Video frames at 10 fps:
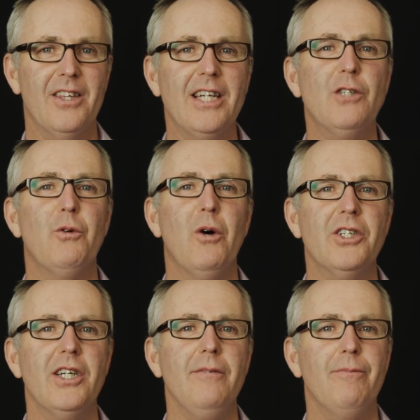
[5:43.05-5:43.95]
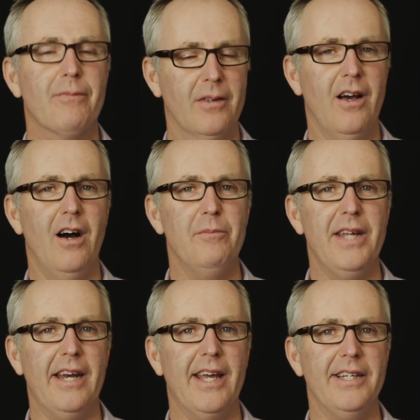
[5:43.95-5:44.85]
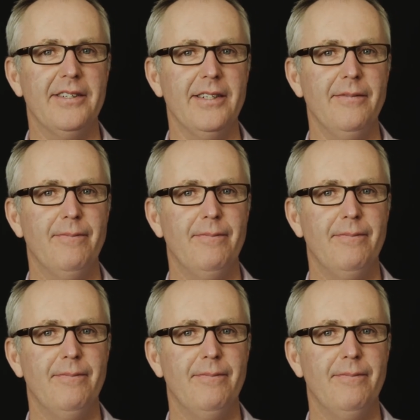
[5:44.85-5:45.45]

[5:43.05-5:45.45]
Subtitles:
Thanks for watching. I'm Dan Casey.